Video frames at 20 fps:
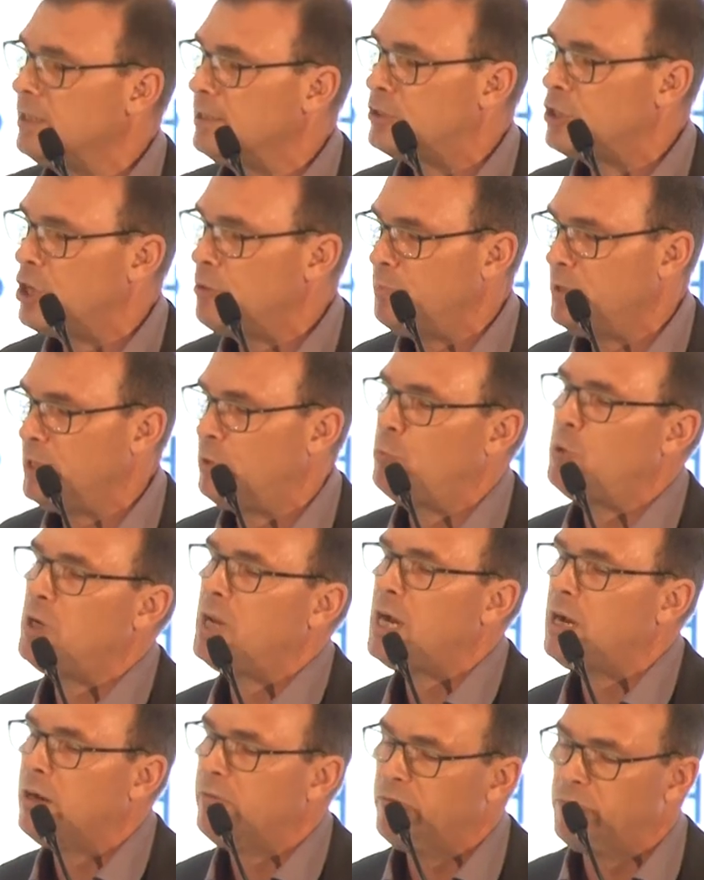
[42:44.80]
a topic we
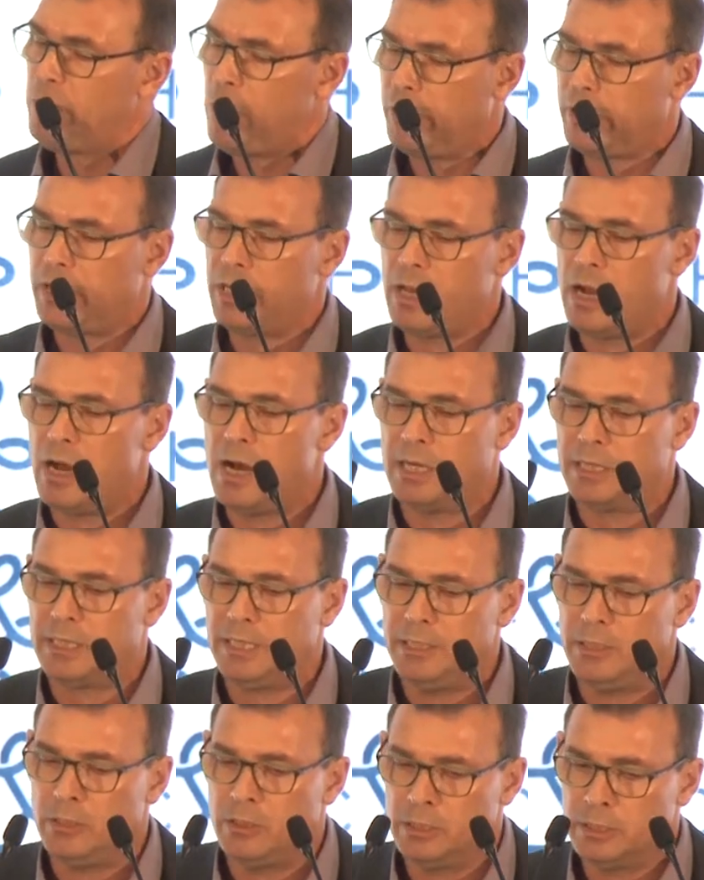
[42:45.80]
are working
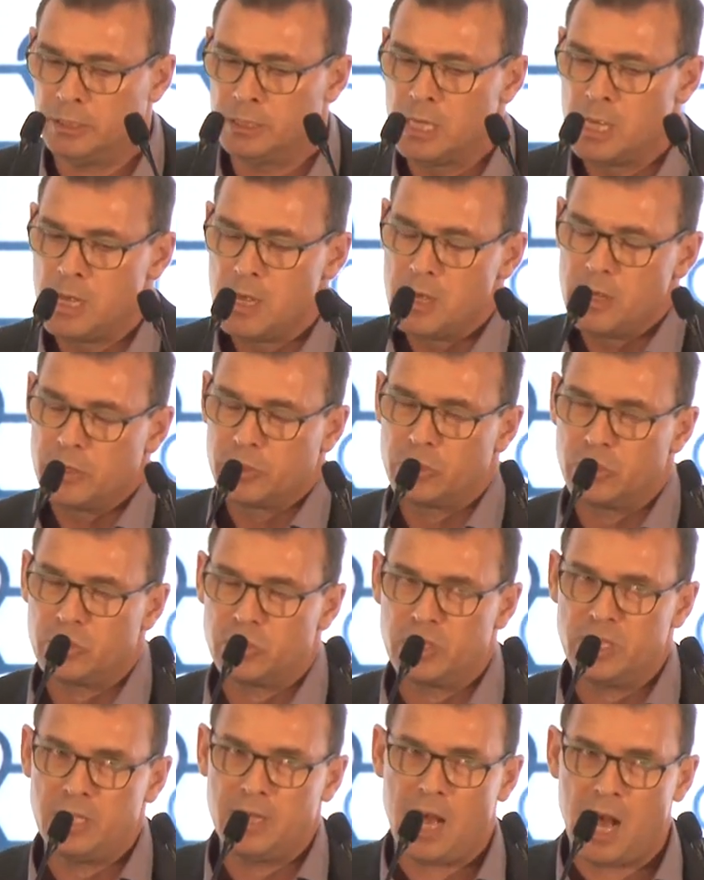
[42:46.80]
hardly on to
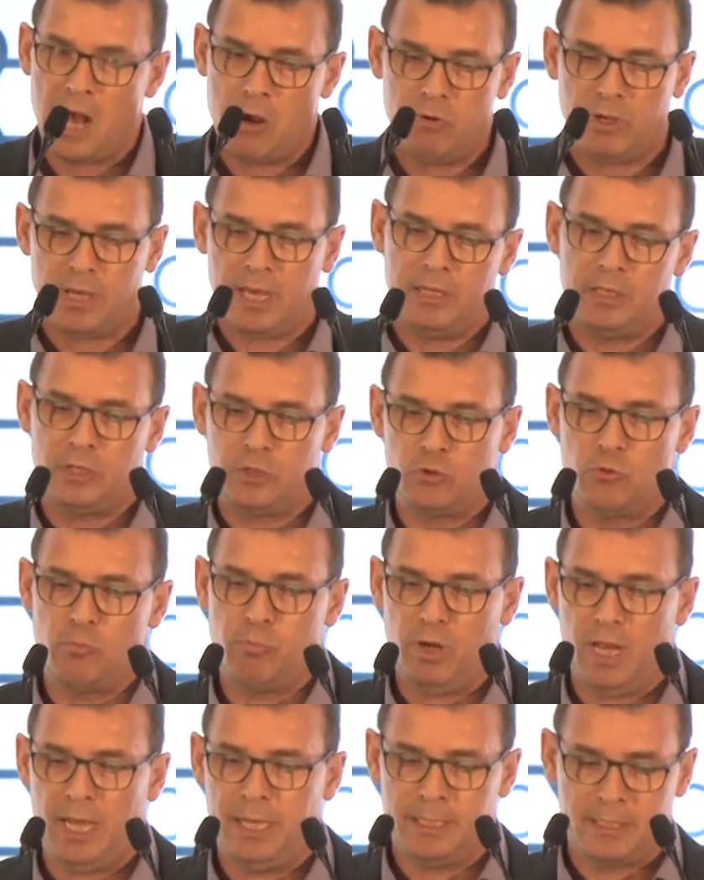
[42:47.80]
see how can you do
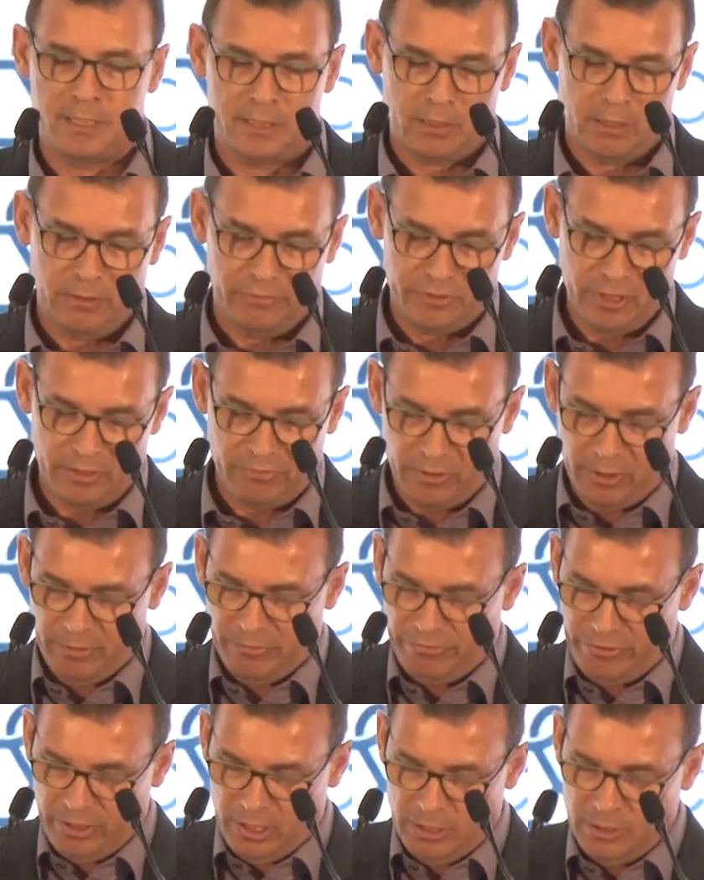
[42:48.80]
blends of different
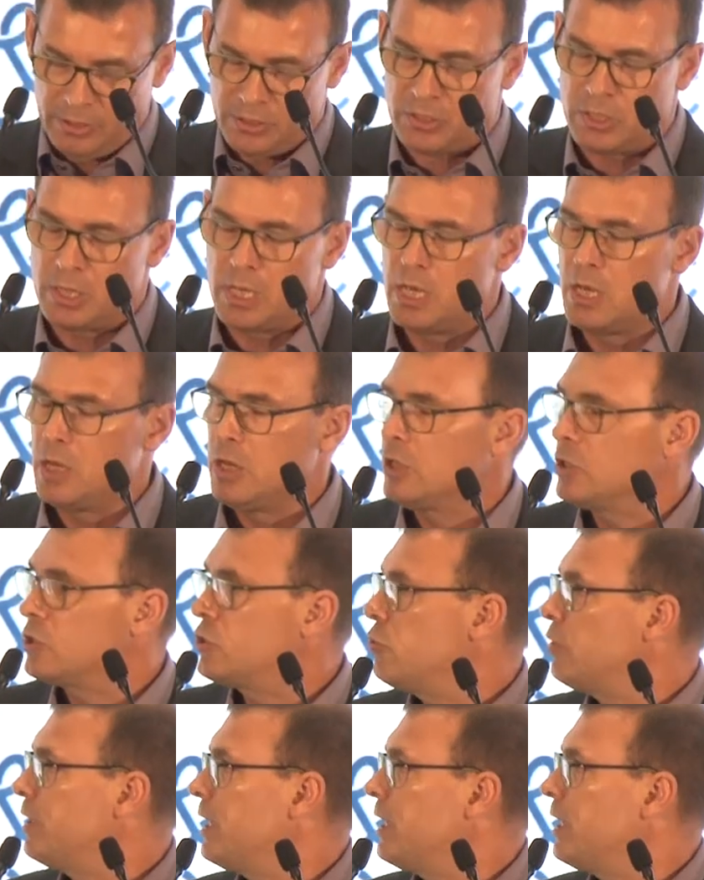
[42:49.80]
fillers to